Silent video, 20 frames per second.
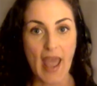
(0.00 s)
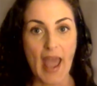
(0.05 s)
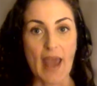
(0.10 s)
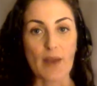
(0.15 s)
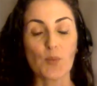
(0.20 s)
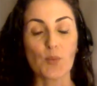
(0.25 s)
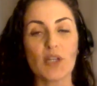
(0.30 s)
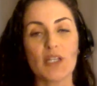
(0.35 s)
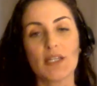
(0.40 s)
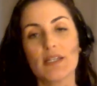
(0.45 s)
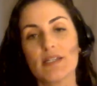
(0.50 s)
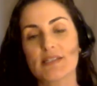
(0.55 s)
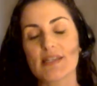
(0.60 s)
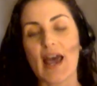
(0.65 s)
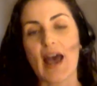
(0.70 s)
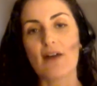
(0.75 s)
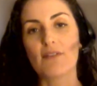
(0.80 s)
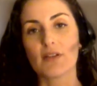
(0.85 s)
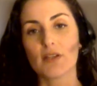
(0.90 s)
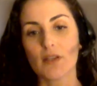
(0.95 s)
And we need to
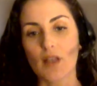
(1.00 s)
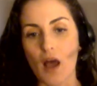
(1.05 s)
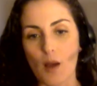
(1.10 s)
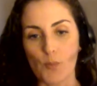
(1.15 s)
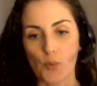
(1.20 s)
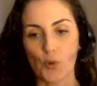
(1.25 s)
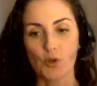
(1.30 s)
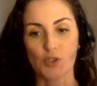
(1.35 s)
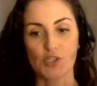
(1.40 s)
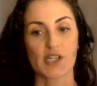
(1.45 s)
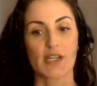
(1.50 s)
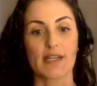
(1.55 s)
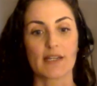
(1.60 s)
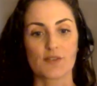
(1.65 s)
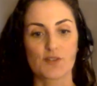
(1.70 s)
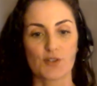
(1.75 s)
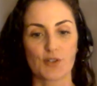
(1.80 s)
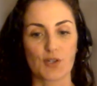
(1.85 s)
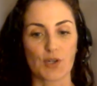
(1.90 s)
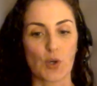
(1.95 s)
have a lot more, to
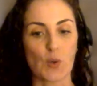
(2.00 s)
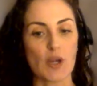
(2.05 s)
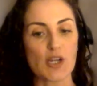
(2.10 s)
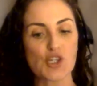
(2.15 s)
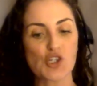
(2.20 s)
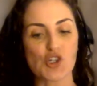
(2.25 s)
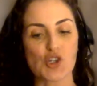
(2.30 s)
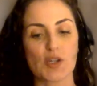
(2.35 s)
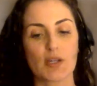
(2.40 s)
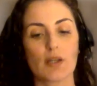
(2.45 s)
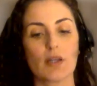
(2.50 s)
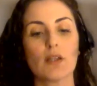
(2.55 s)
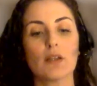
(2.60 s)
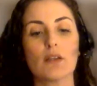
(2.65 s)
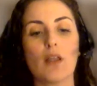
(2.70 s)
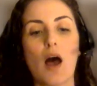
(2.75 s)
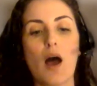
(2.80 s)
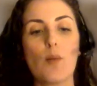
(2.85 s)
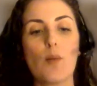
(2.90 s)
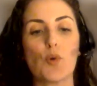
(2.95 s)
answer your question, a
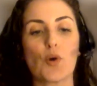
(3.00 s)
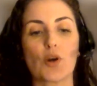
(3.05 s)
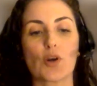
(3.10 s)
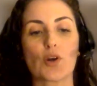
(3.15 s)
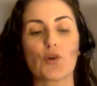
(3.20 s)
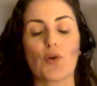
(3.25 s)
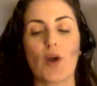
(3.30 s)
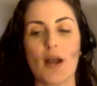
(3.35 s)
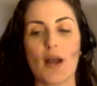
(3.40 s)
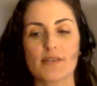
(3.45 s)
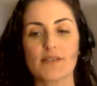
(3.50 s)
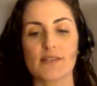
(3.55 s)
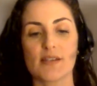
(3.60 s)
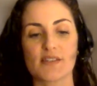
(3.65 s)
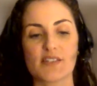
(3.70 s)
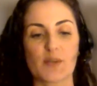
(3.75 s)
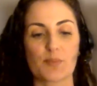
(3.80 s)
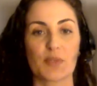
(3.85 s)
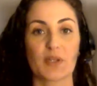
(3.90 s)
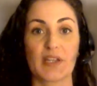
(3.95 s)
lot more
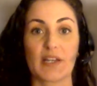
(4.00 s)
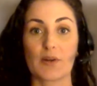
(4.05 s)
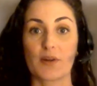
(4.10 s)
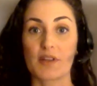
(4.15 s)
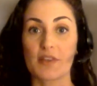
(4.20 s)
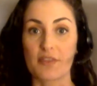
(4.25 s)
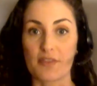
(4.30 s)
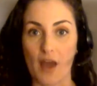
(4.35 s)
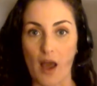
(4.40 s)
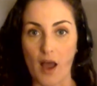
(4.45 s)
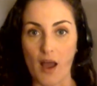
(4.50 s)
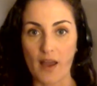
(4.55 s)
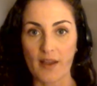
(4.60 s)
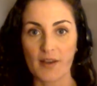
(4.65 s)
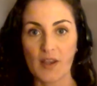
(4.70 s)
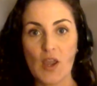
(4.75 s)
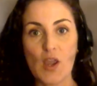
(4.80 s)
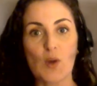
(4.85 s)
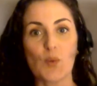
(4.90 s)
cross-disciplinary thought.